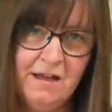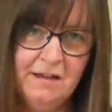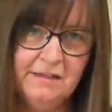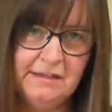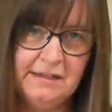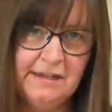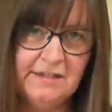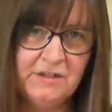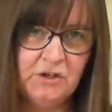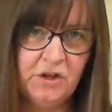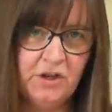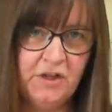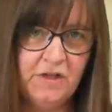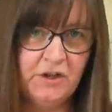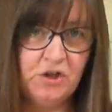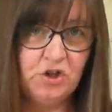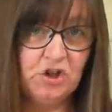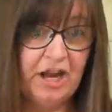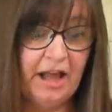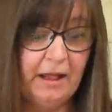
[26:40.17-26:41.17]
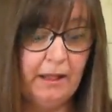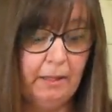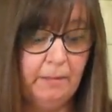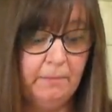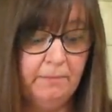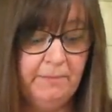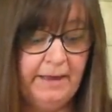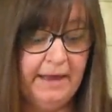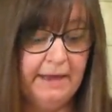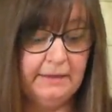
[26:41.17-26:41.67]
So let's look at the
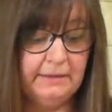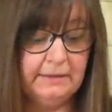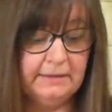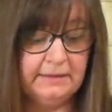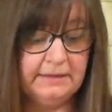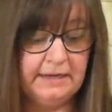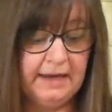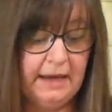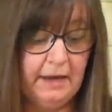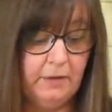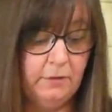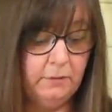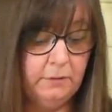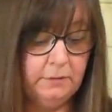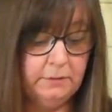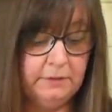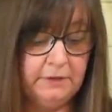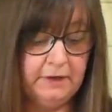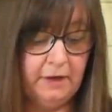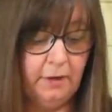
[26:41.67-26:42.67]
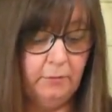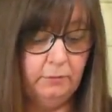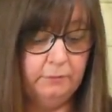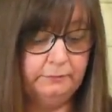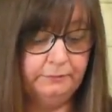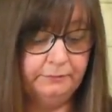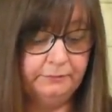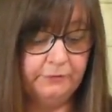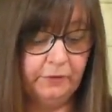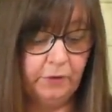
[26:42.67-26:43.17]
gel pens now. So
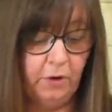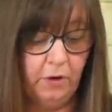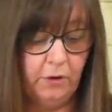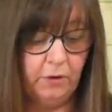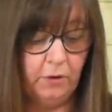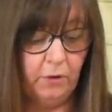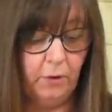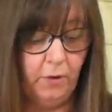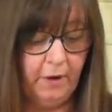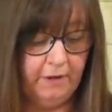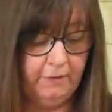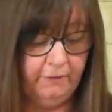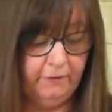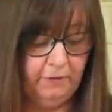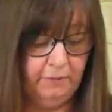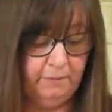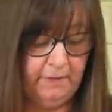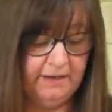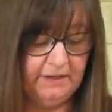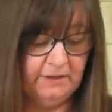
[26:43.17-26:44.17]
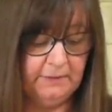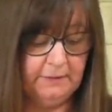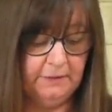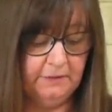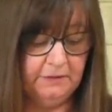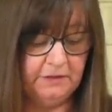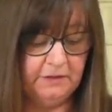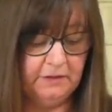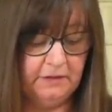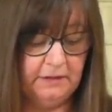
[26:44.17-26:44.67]
we've got quite a few mates who
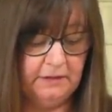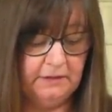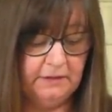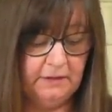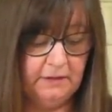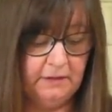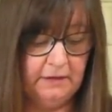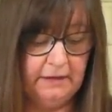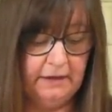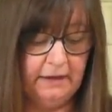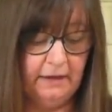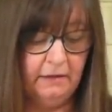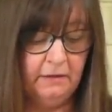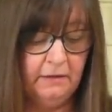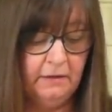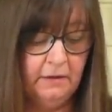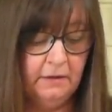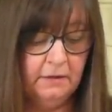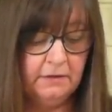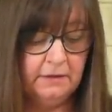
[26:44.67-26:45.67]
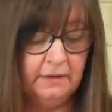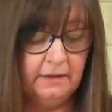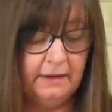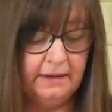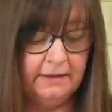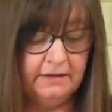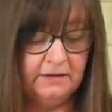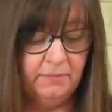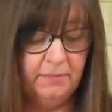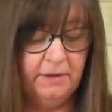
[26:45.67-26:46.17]
looked at these earlier. So
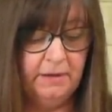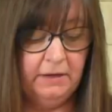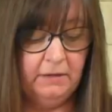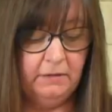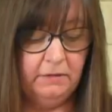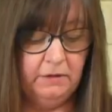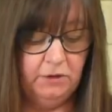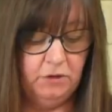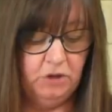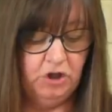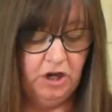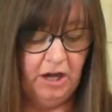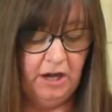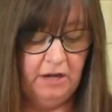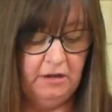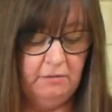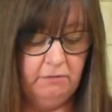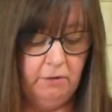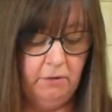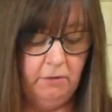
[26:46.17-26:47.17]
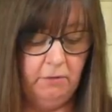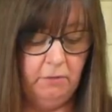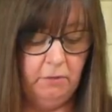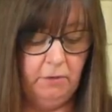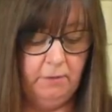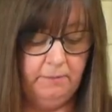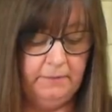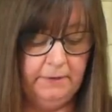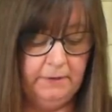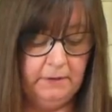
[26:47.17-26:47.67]
let's pick the jelly roll
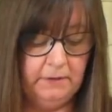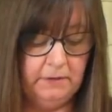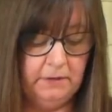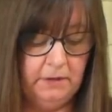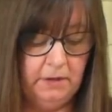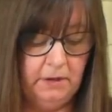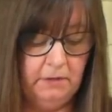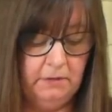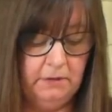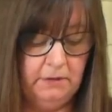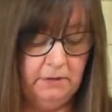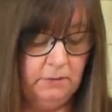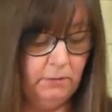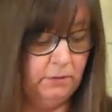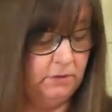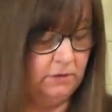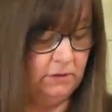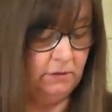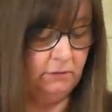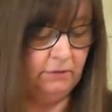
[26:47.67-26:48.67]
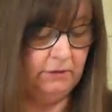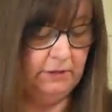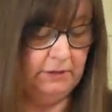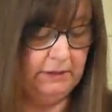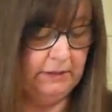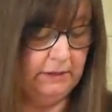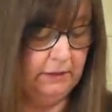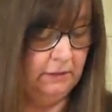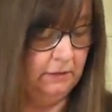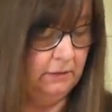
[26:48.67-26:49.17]
one, because I know these ones are
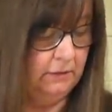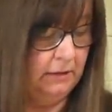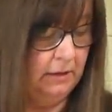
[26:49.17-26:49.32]
really